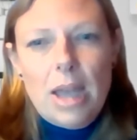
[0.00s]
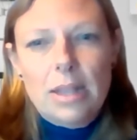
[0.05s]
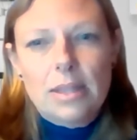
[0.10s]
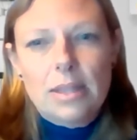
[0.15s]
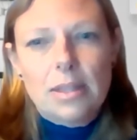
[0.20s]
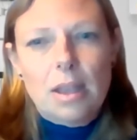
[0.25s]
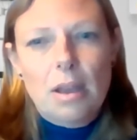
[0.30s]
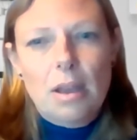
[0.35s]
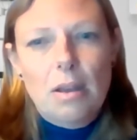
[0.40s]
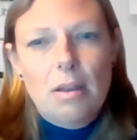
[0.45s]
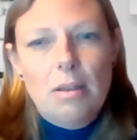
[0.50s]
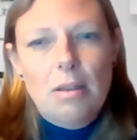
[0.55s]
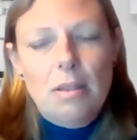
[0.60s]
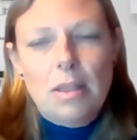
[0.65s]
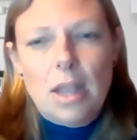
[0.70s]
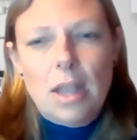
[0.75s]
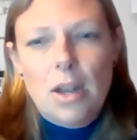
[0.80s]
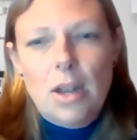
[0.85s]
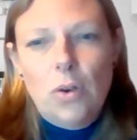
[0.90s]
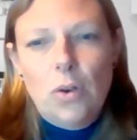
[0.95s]
So
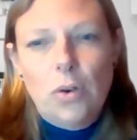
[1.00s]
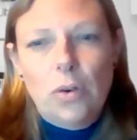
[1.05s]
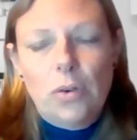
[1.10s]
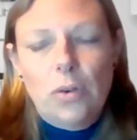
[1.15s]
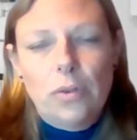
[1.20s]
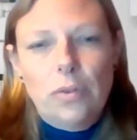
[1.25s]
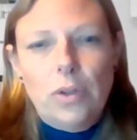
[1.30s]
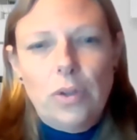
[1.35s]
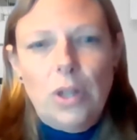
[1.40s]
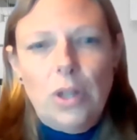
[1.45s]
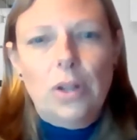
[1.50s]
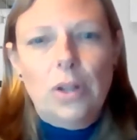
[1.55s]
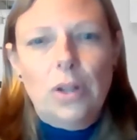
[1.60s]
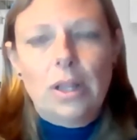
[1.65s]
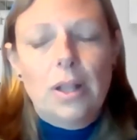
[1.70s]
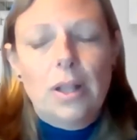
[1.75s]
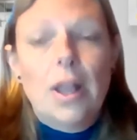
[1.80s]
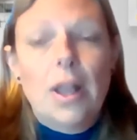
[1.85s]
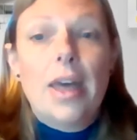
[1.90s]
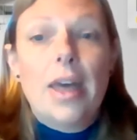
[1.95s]
they're not,
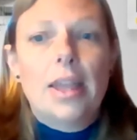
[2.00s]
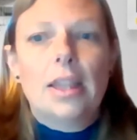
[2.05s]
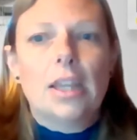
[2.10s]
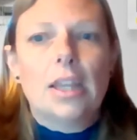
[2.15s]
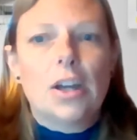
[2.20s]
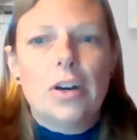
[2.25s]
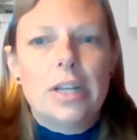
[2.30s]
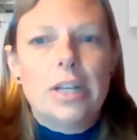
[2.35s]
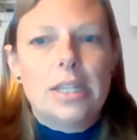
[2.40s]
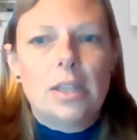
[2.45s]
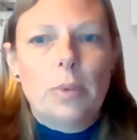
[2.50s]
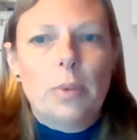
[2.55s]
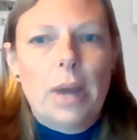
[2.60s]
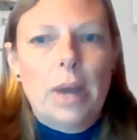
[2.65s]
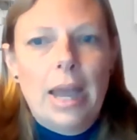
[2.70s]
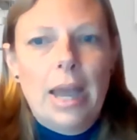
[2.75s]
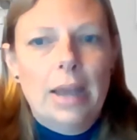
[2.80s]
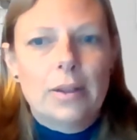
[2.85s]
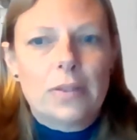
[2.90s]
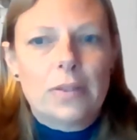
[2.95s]
the guys in the
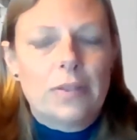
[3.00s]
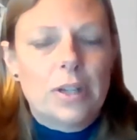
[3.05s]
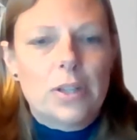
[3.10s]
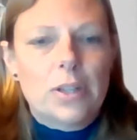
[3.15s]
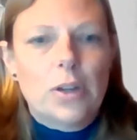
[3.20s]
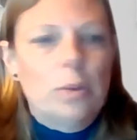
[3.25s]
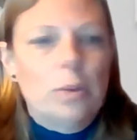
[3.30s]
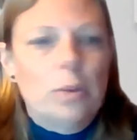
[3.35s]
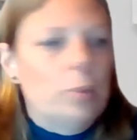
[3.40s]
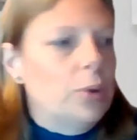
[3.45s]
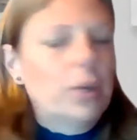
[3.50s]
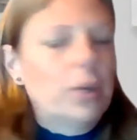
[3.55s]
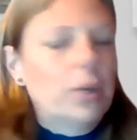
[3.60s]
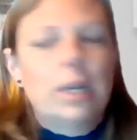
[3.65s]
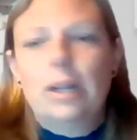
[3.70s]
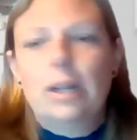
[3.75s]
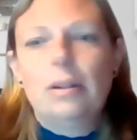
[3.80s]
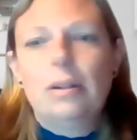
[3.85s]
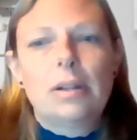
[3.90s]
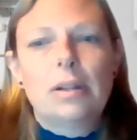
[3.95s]
warehouse, for example,
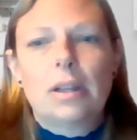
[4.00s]
can